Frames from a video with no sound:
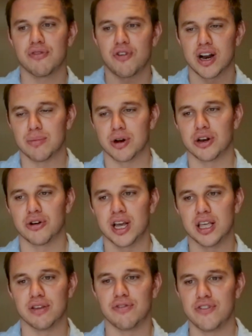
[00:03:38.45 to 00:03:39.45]
of Freddie
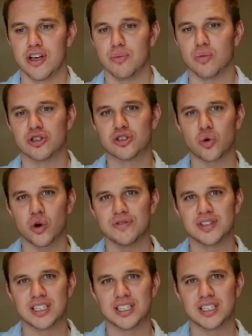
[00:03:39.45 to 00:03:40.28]
Mercury in the film was sort of